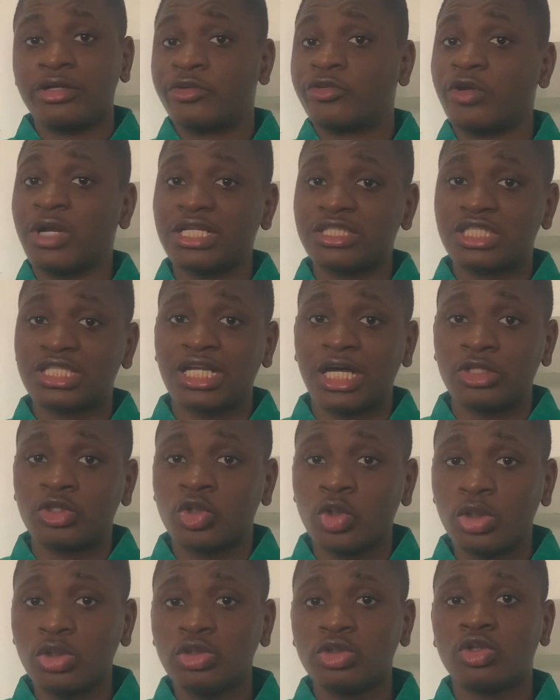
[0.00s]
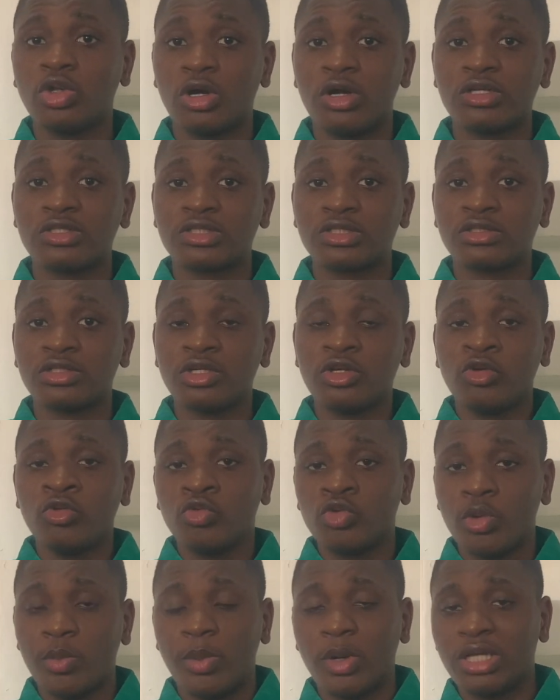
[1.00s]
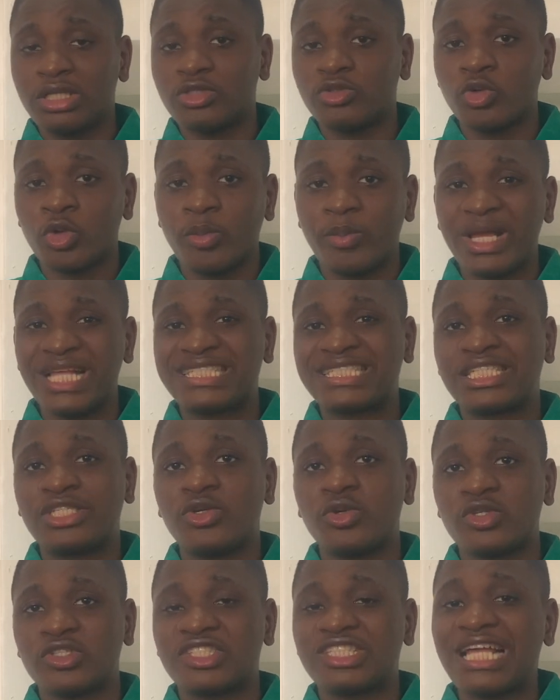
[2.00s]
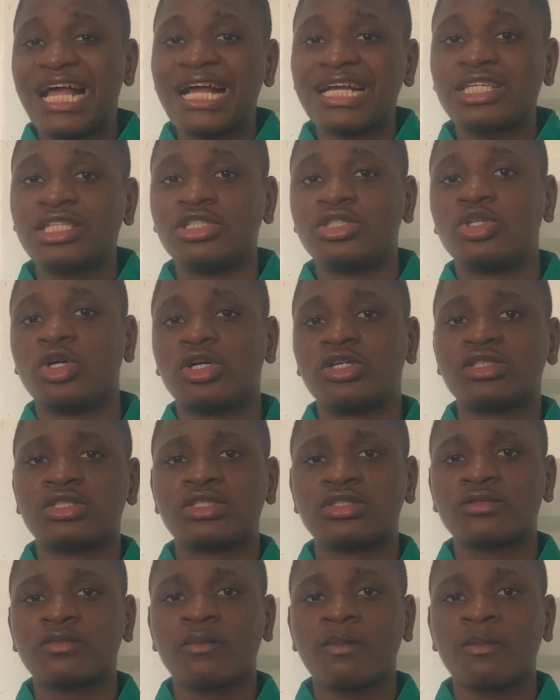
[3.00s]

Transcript: Grant Cardone does, Robert Kiyosaki does.